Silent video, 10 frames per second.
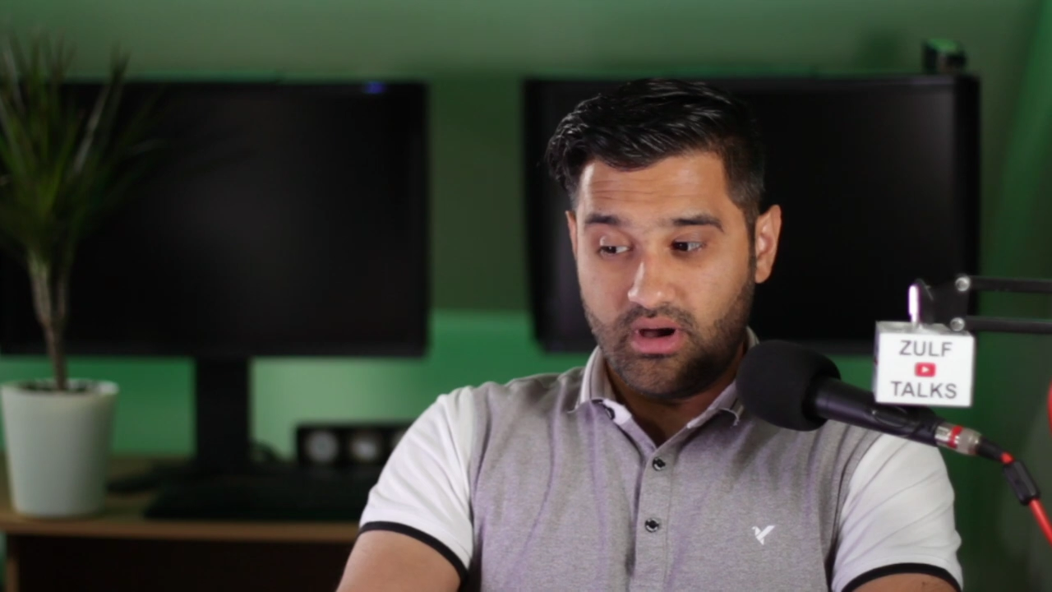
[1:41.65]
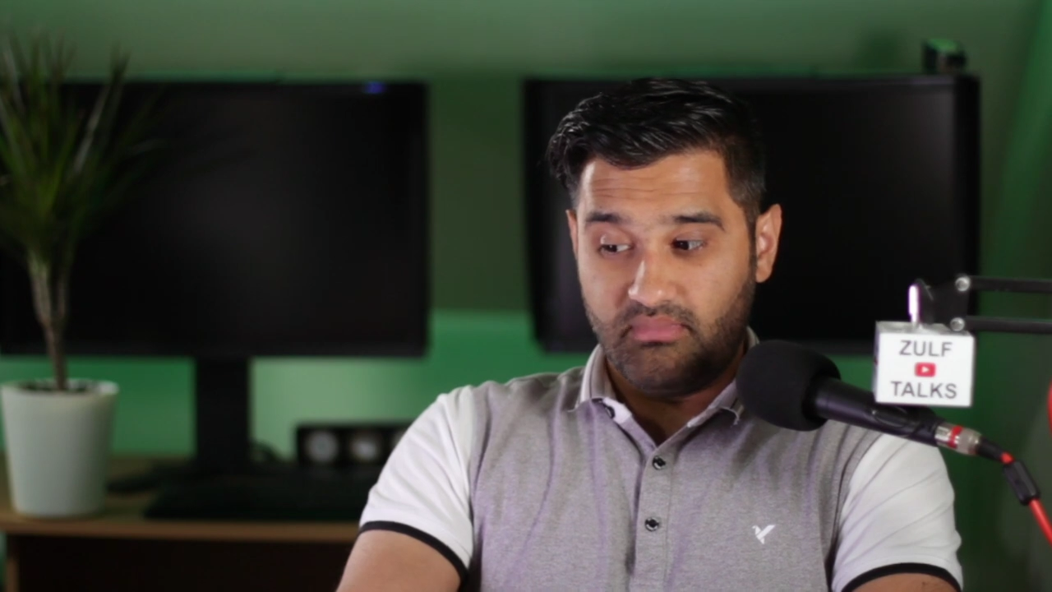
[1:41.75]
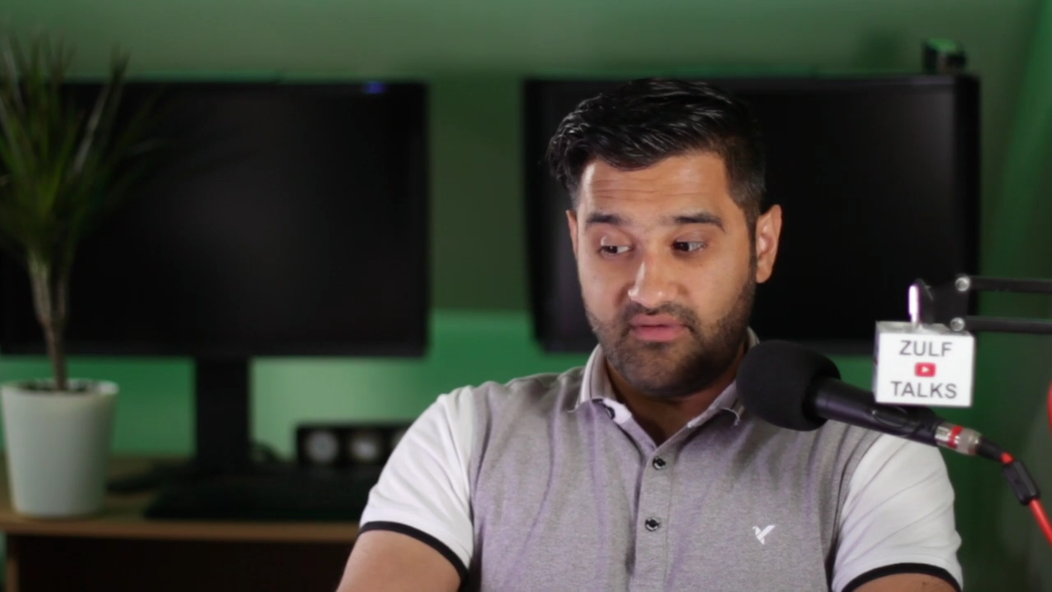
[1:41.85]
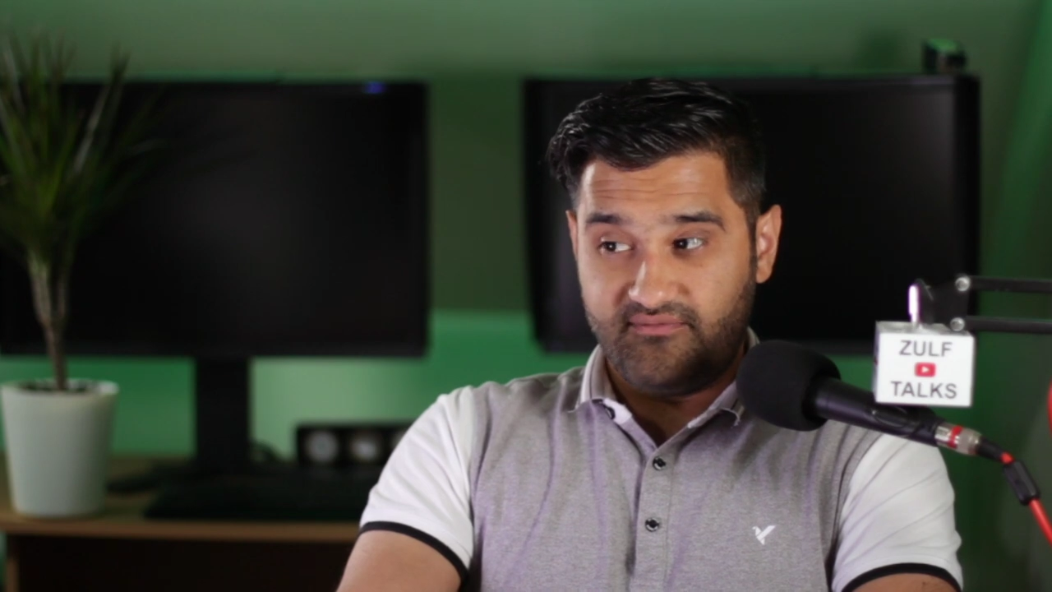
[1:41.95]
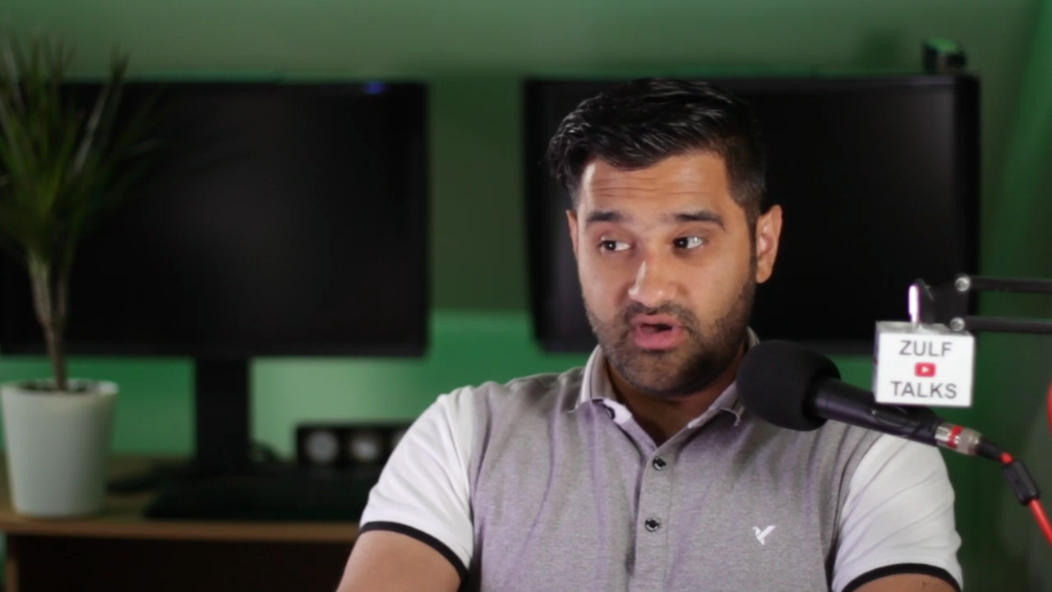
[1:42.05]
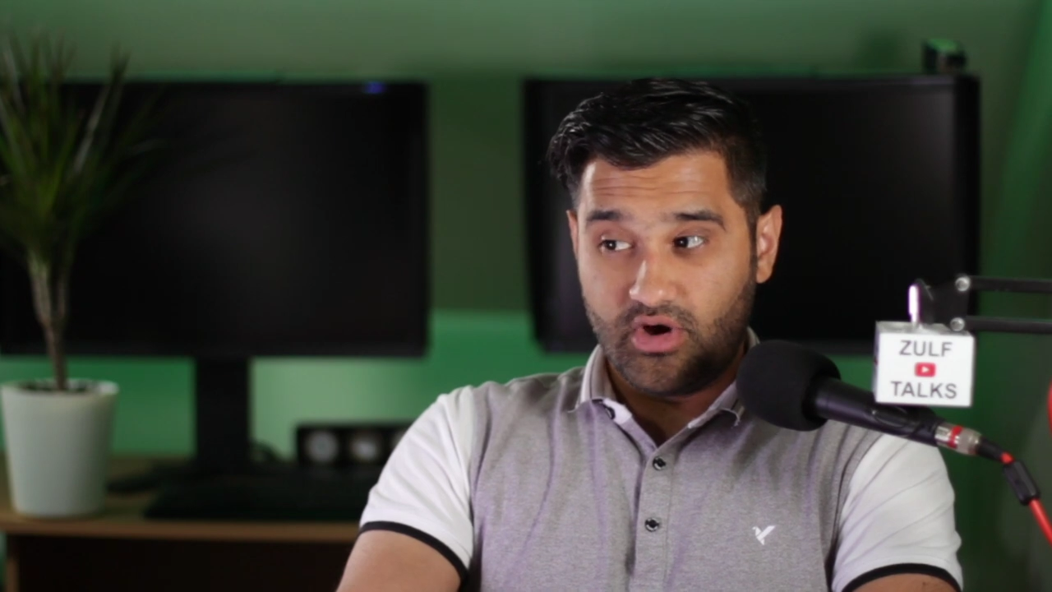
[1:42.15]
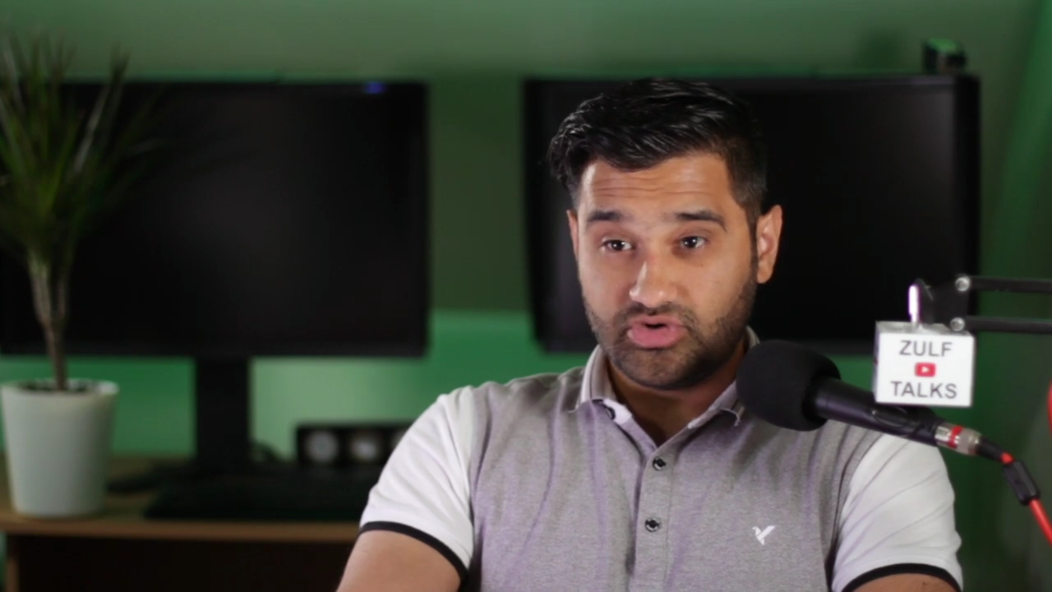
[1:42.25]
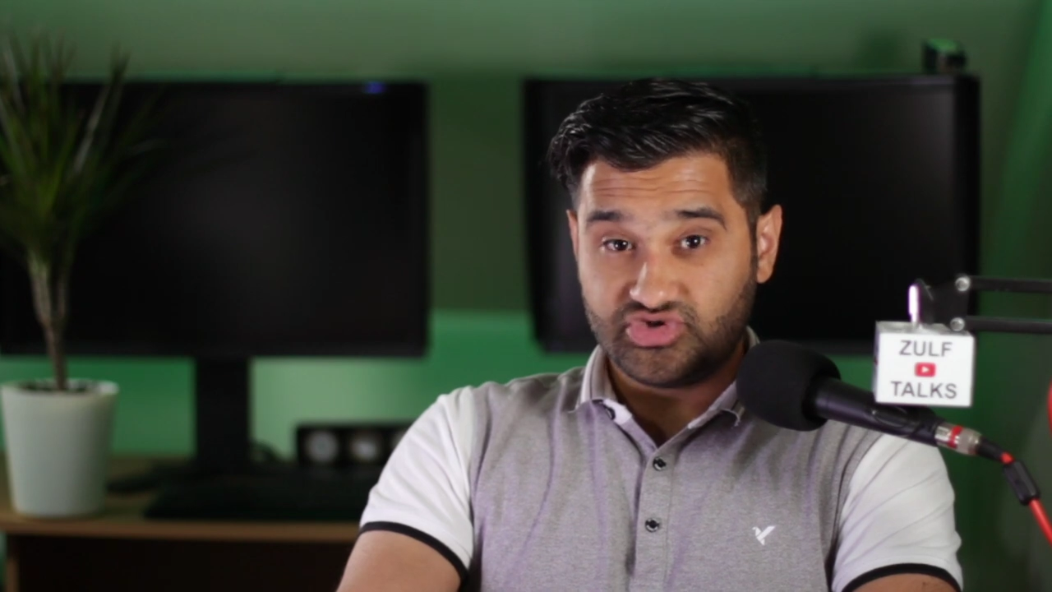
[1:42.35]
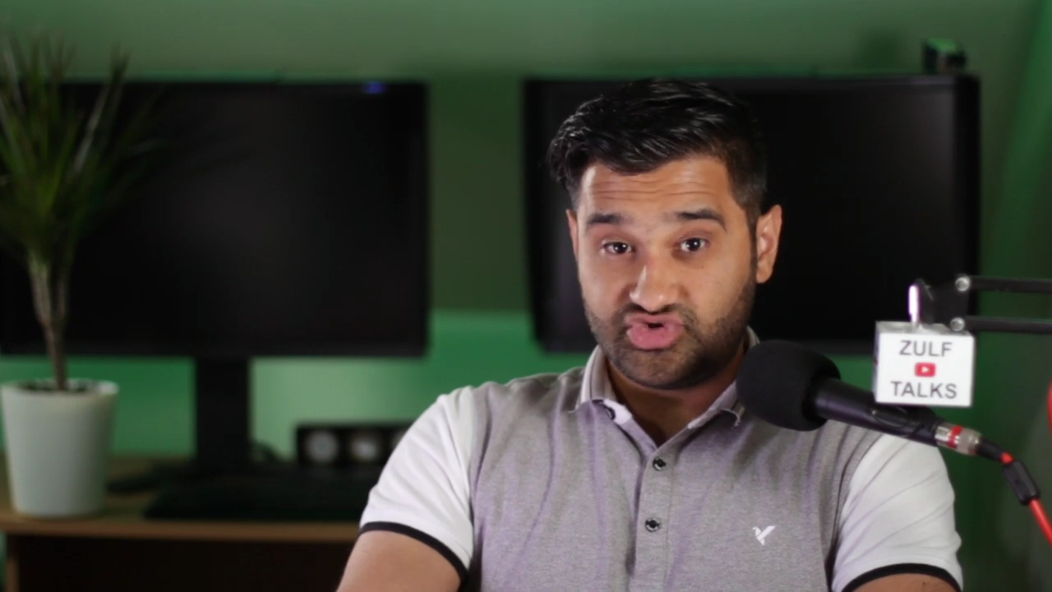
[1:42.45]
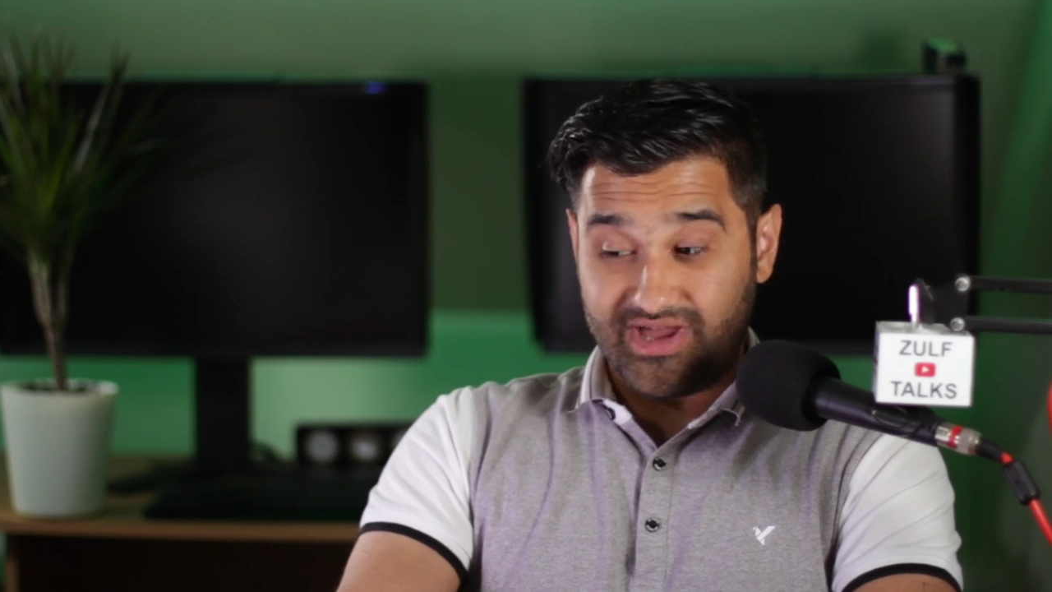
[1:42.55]
But if we go
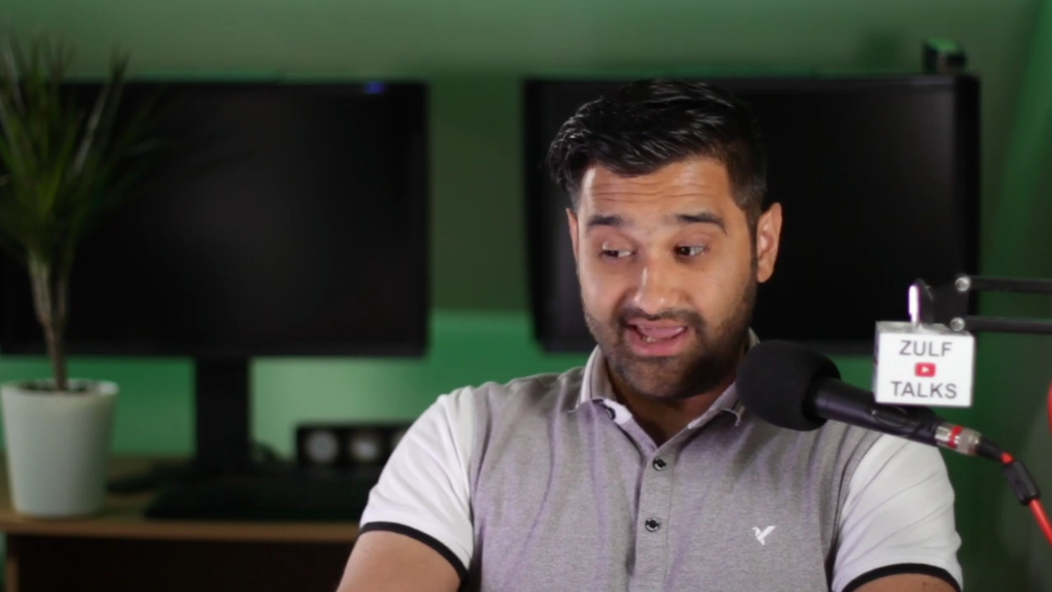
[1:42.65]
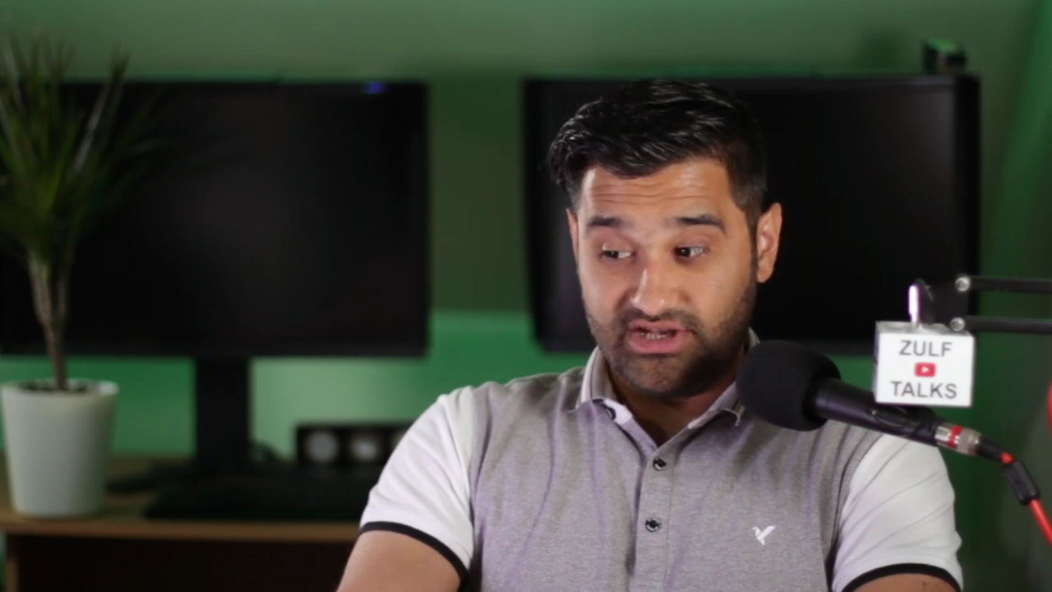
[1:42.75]
straight